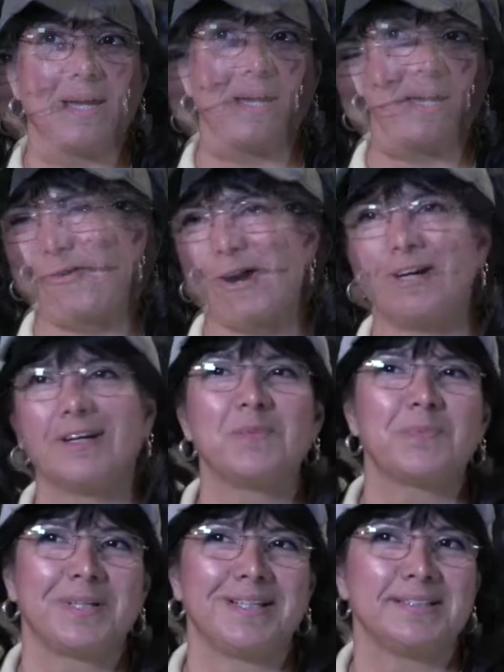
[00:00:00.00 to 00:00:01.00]
So our
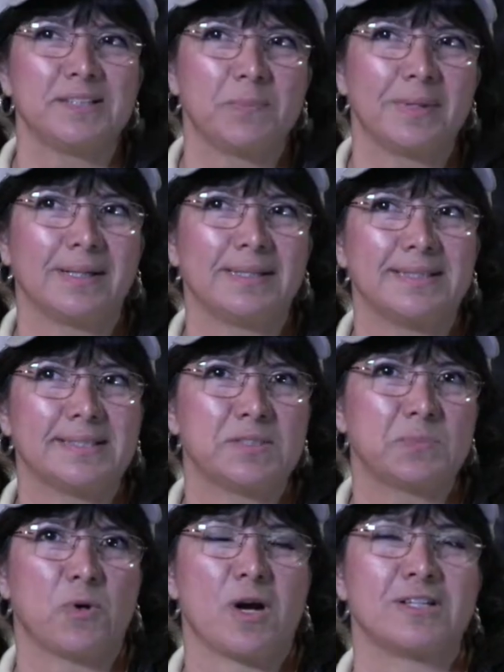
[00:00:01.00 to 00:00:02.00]
company typically
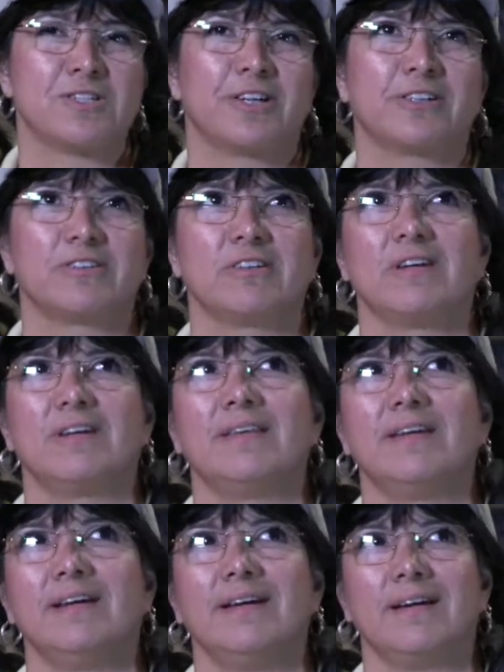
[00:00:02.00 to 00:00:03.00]
does projects in
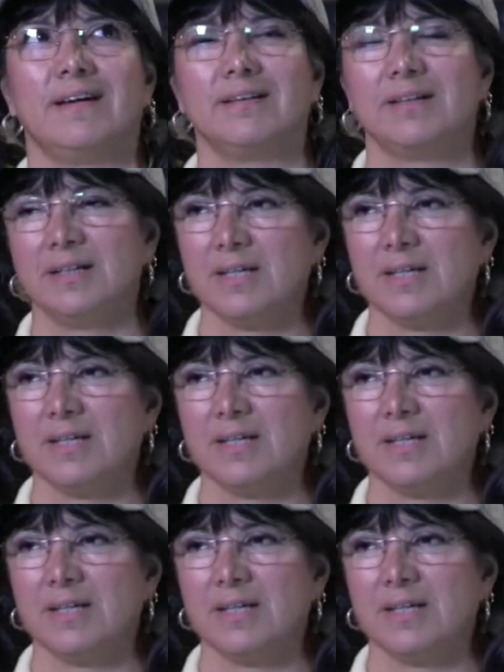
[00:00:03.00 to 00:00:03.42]
the